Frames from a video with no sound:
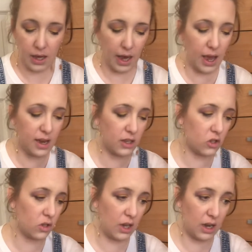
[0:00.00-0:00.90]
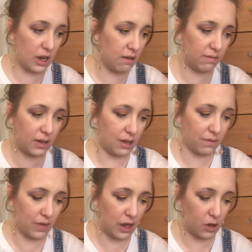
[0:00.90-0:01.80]
Again, it's got that lovely
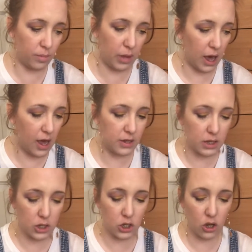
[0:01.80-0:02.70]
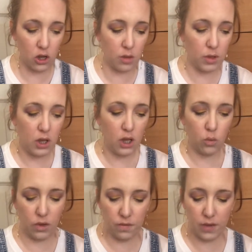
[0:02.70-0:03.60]
thick band at the top
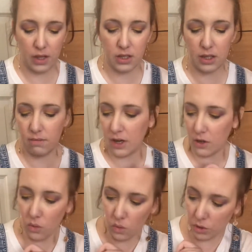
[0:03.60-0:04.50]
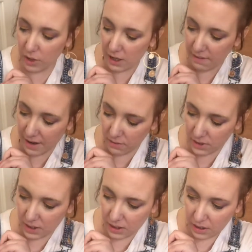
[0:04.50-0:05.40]
with Fenty written all the way
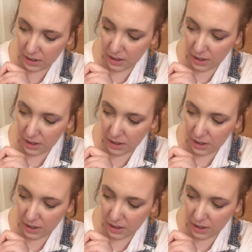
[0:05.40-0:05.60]
around it.